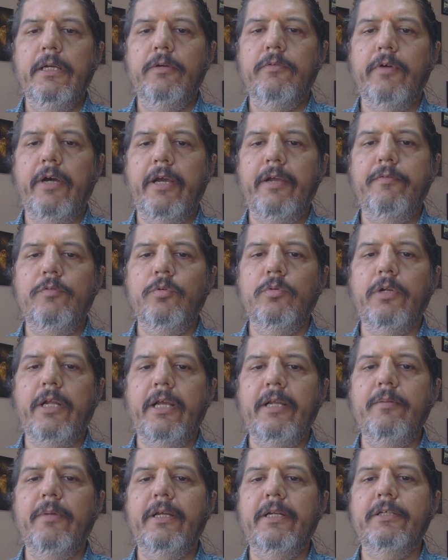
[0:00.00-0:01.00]

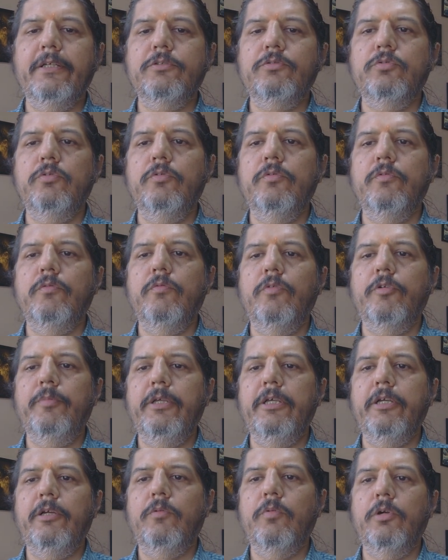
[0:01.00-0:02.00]
529 minus 2 would
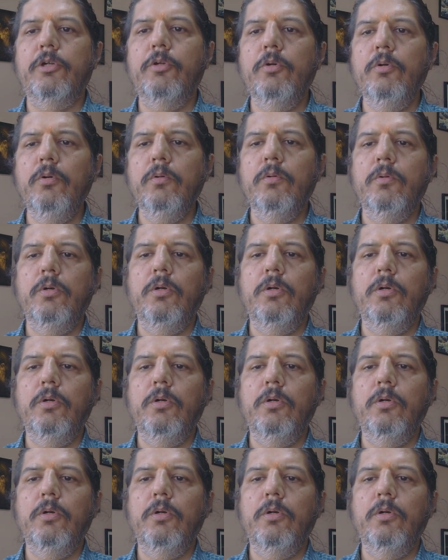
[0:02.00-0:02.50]
be equal to